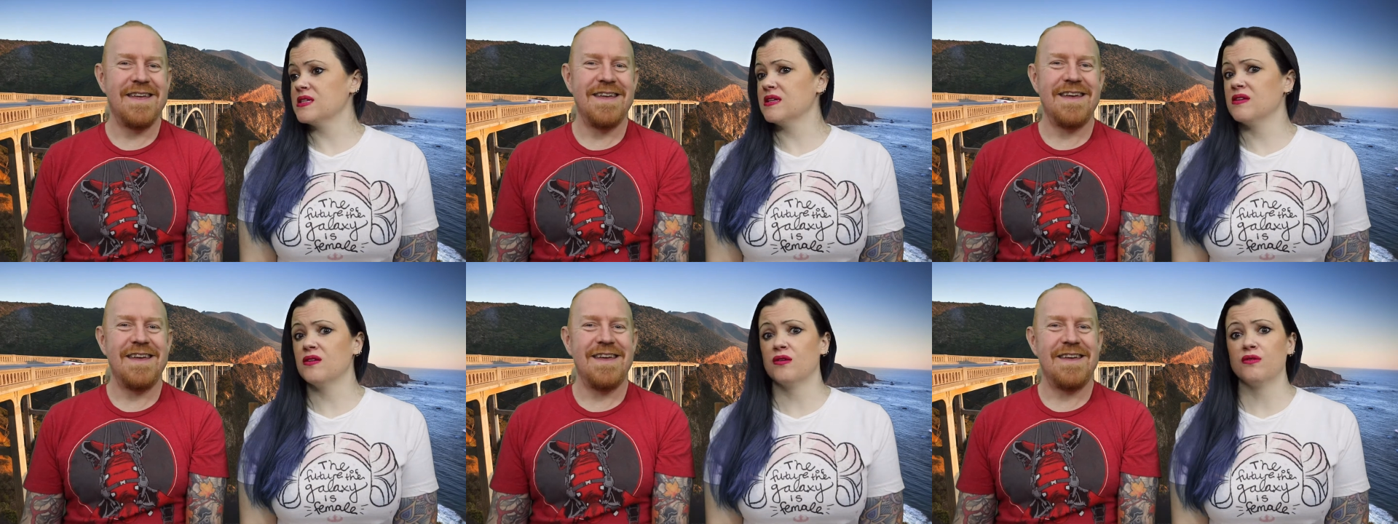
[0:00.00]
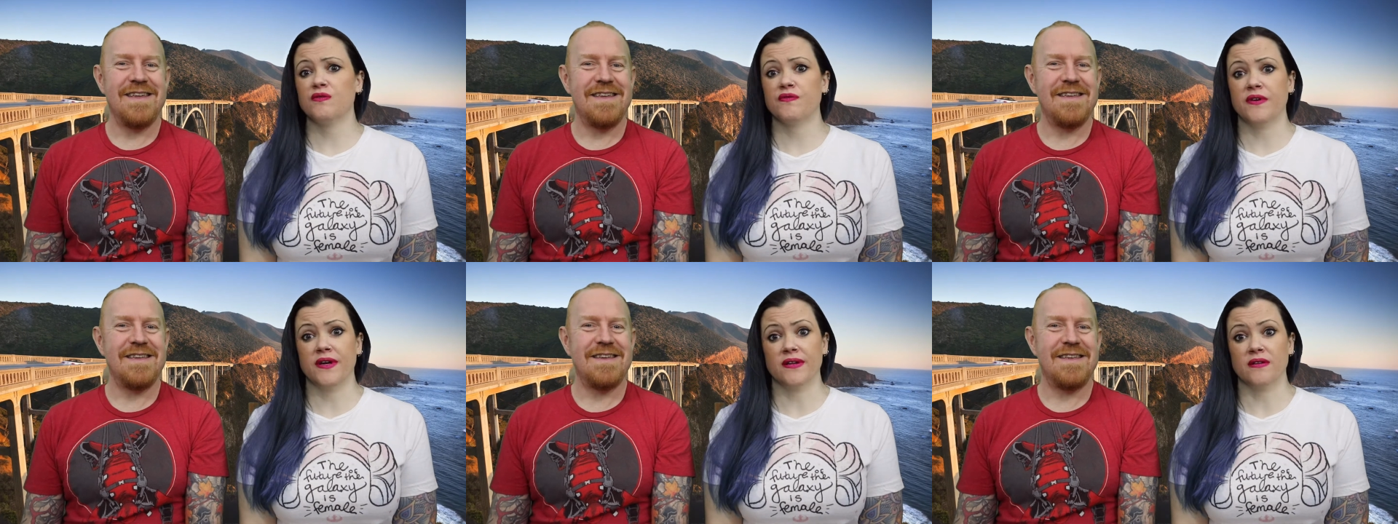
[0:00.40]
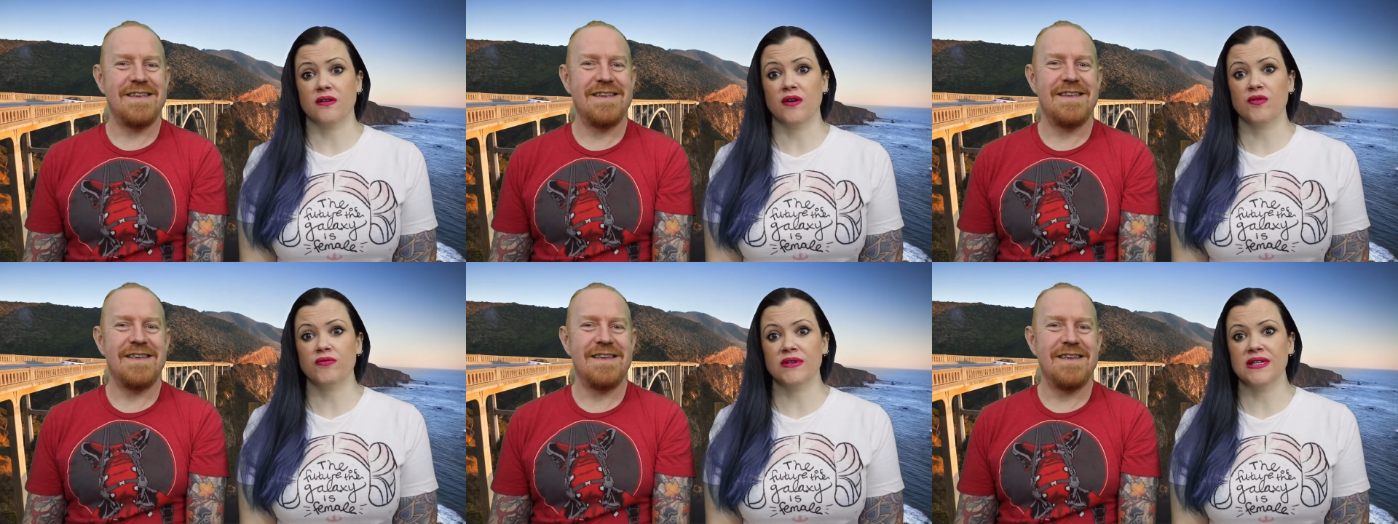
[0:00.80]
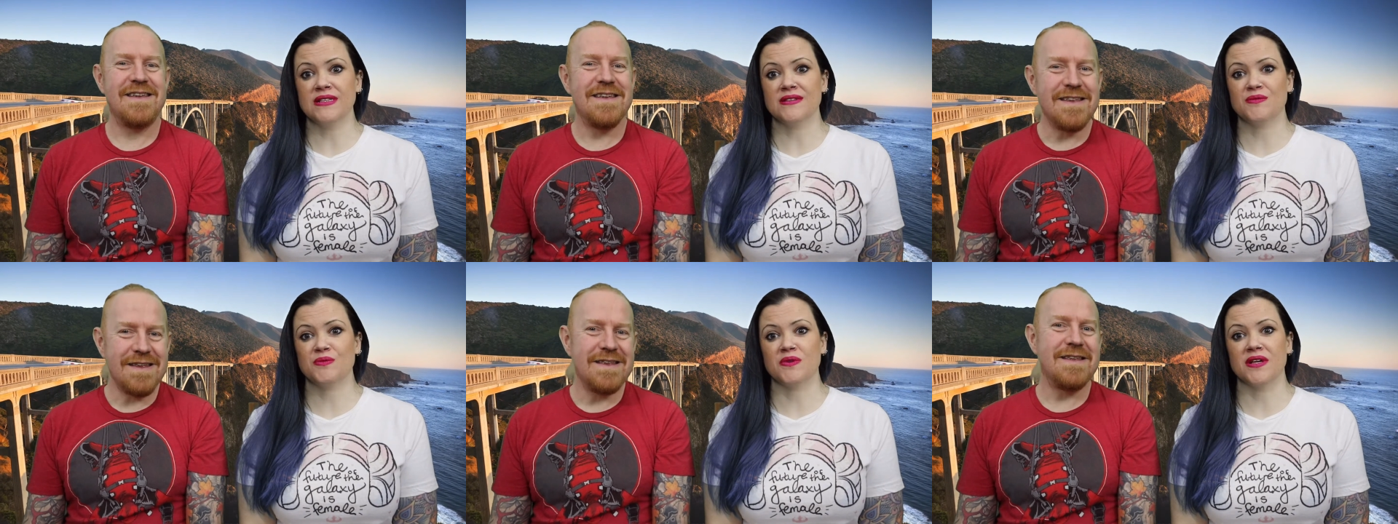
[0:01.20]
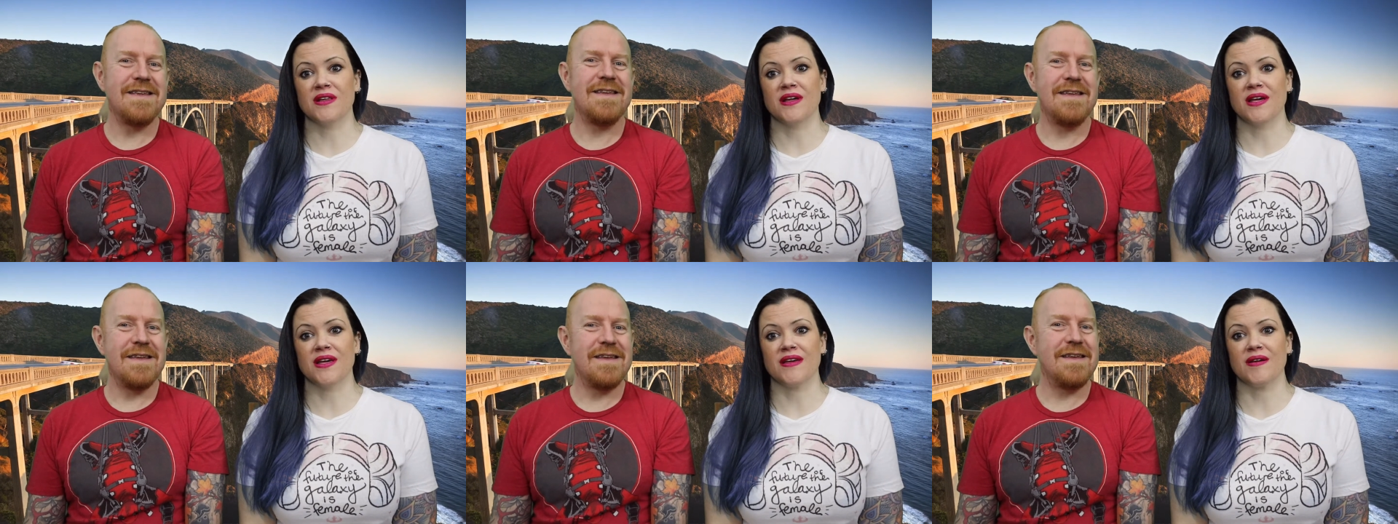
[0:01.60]
Speaker 1: like a lot of fun. I really didn't want to
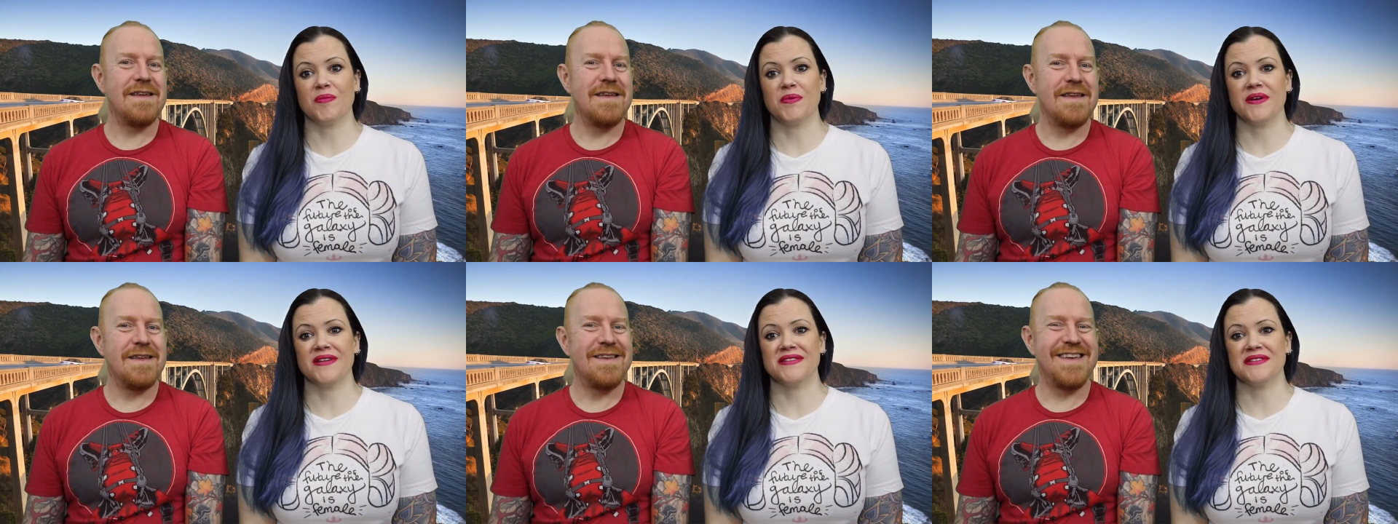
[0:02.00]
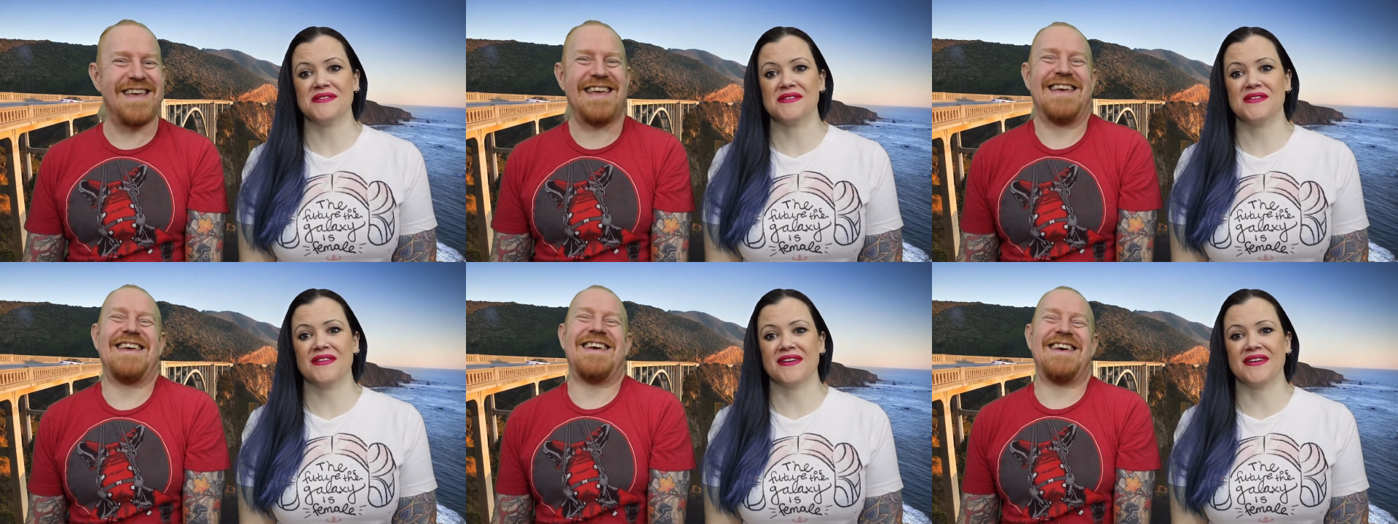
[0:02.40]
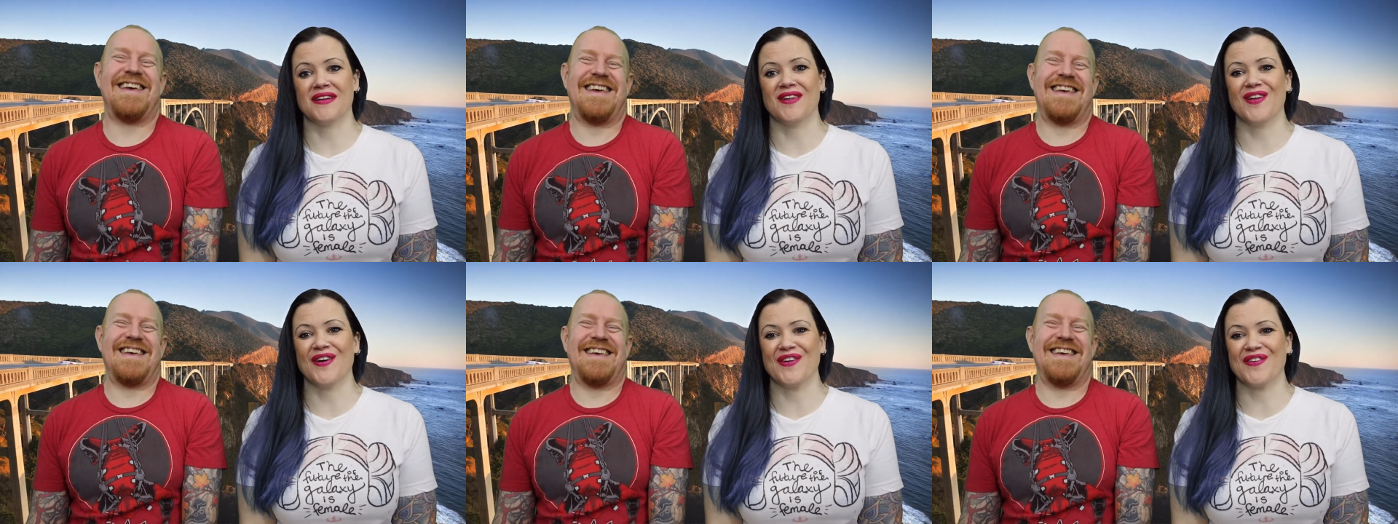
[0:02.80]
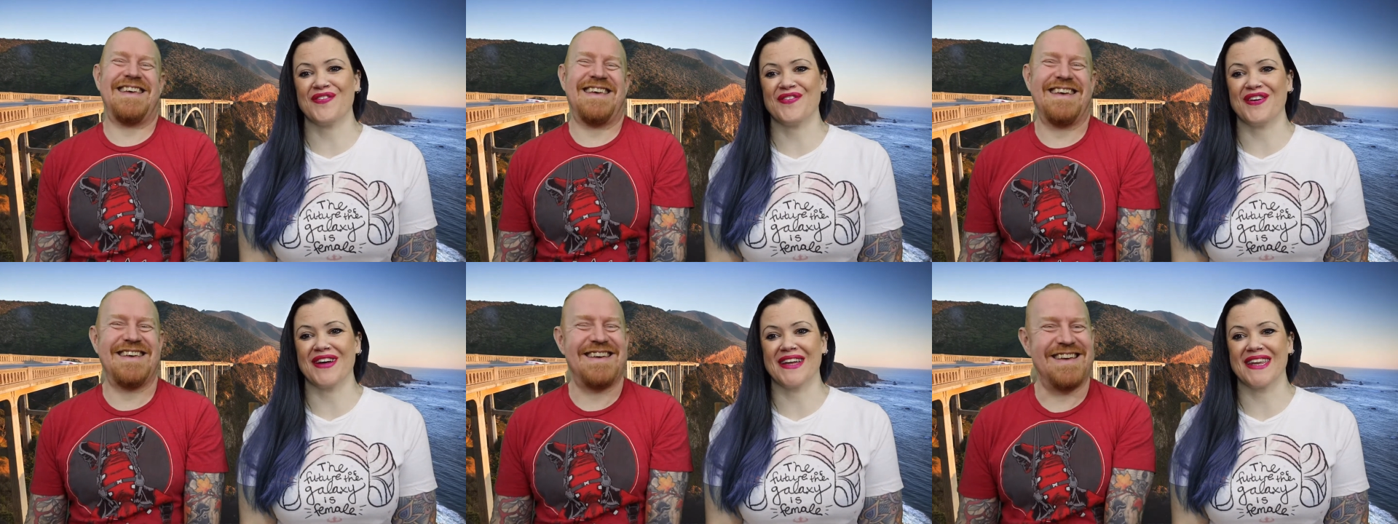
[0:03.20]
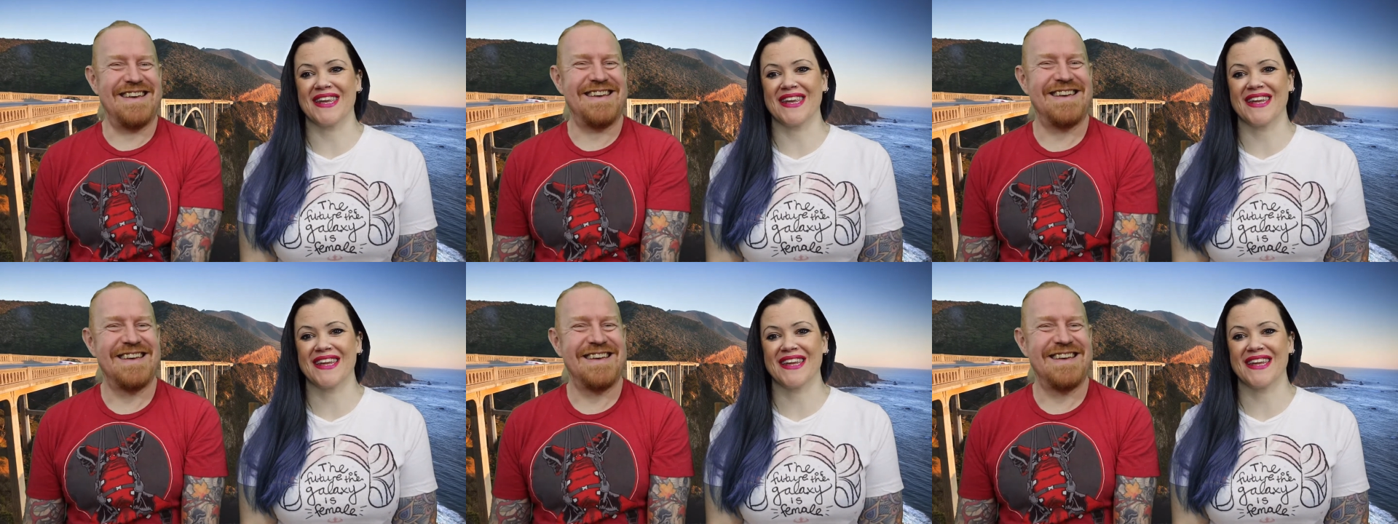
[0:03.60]
like it, but it does look like a lot of fun.